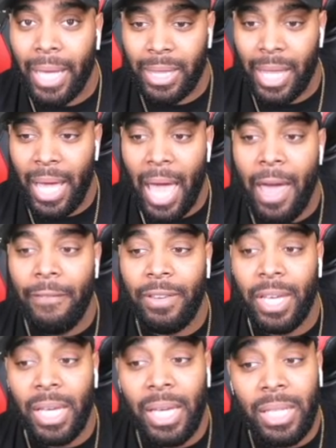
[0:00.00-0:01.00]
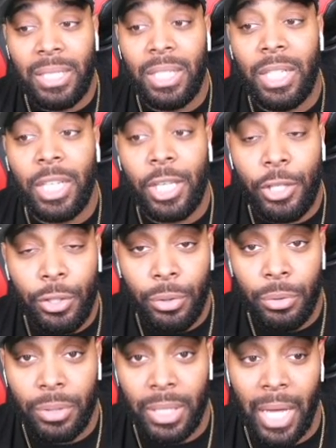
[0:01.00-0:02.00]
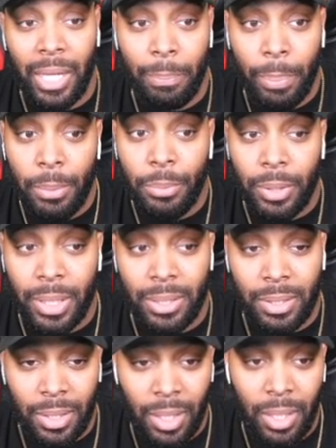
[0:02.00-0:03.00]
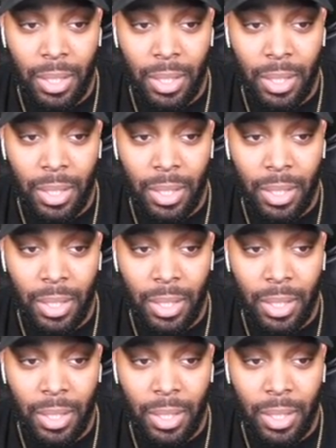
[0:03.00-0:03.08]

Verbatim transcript: they have easy cues that people can see.